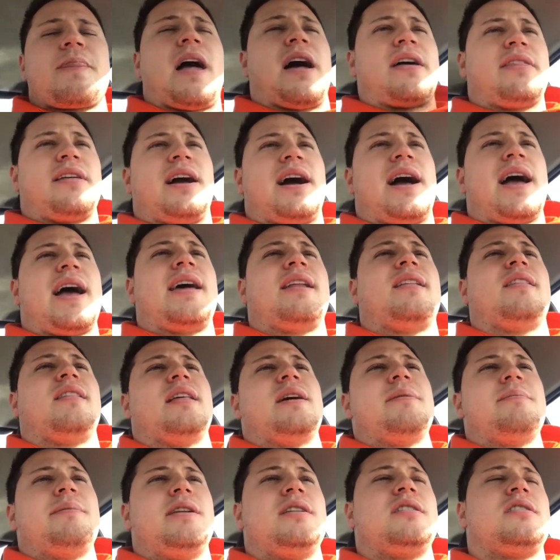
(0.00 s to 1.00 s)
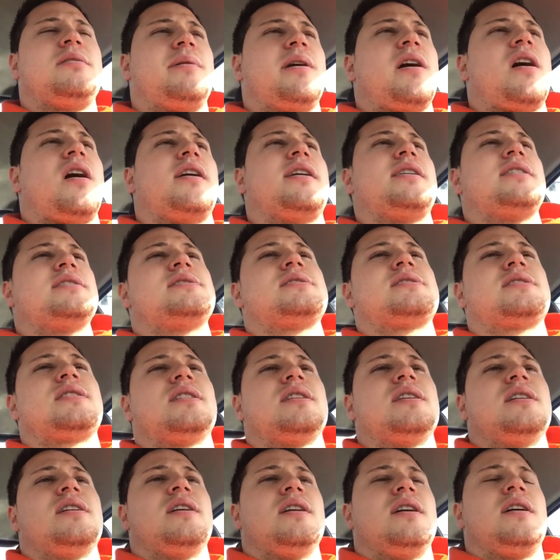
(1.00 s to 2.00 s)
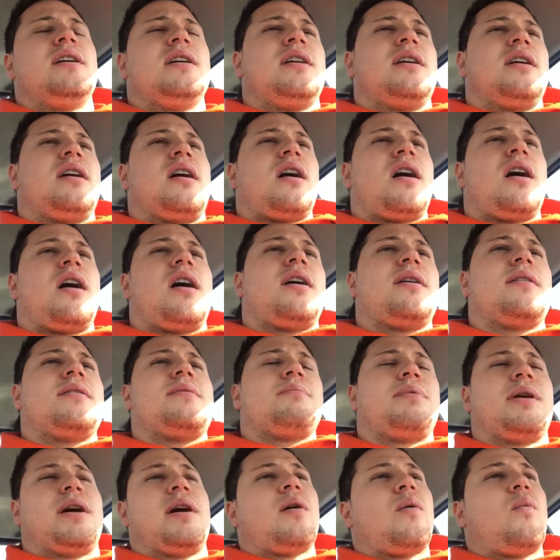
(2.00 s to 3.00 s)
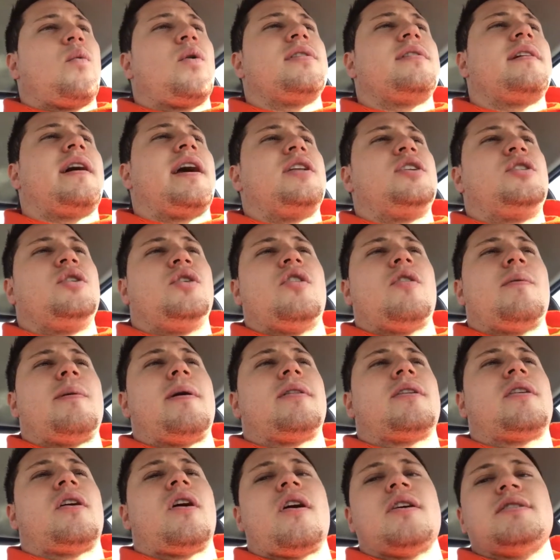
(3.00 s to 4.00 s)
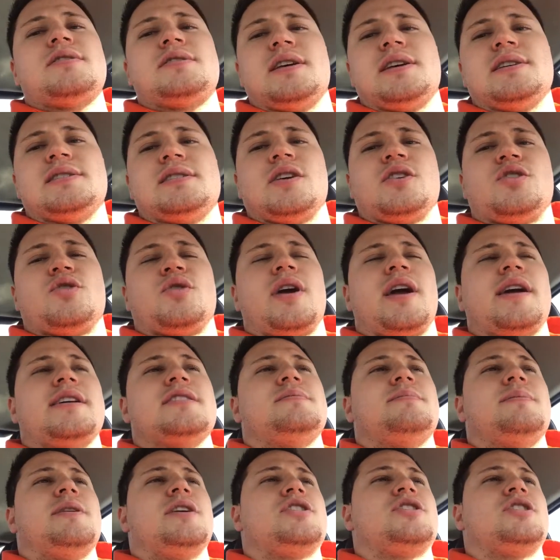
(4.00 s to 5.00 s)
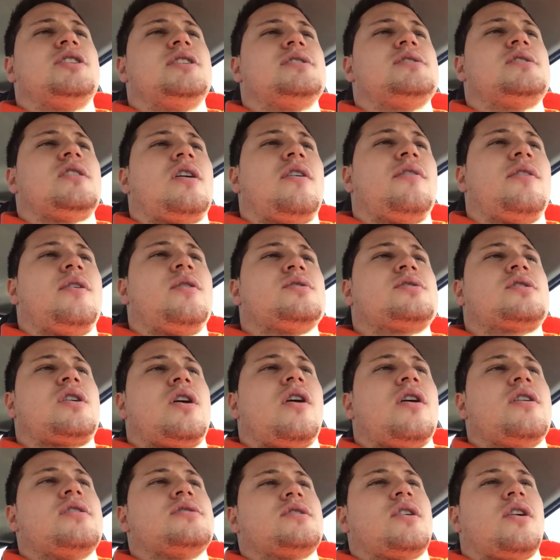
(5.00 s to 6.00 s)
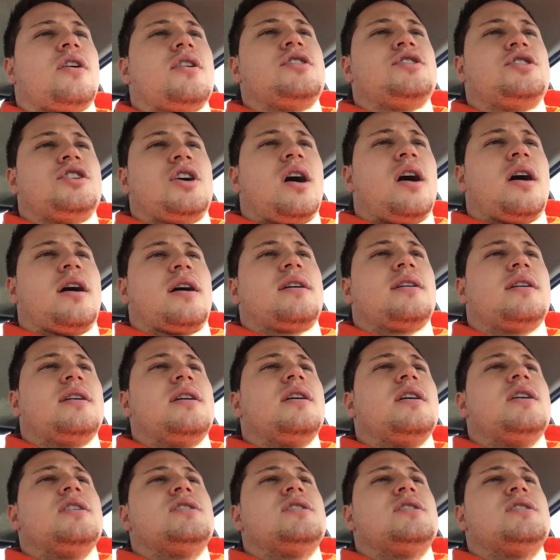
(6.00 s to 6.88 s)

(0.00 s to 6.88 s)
I think I had a lemon, to be honest. But one thing I do know about the cars is the transmissions on those cars are junk.